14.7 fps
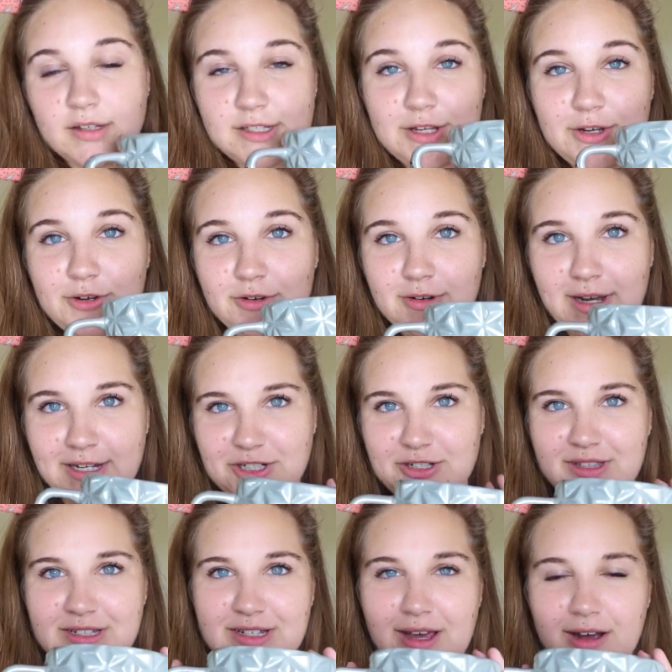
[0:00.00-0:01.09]
Also, I took
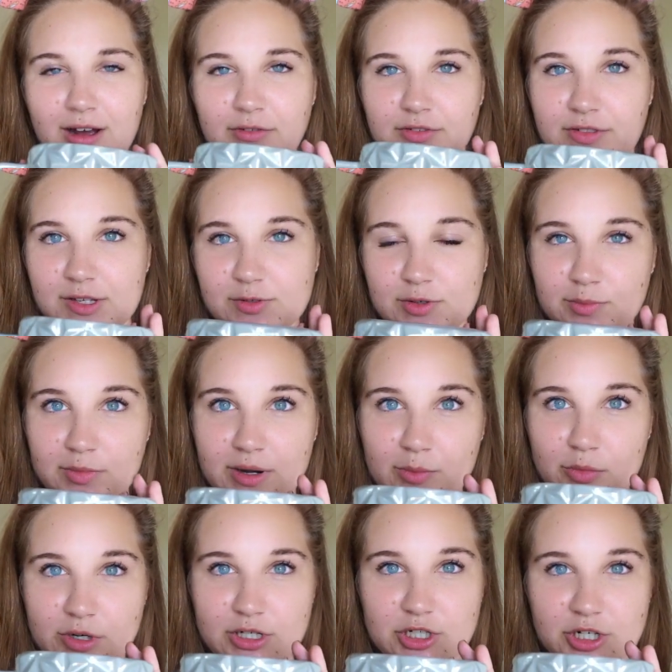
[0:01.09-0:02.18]
the tag off of this one, but I'm
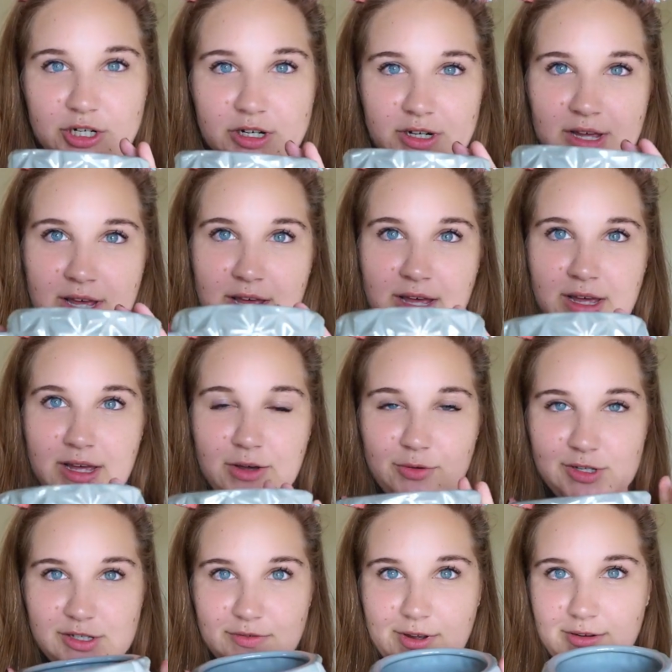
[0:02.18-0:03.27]
pretty sure it
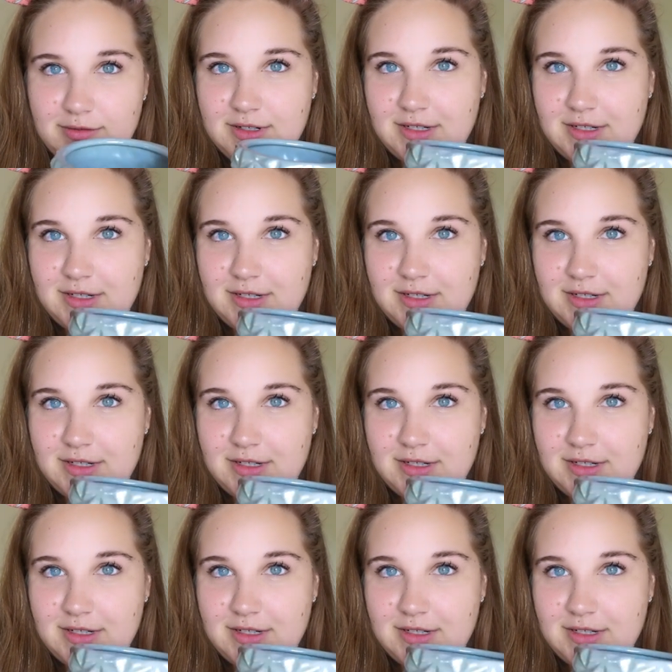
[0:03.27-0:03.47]
was around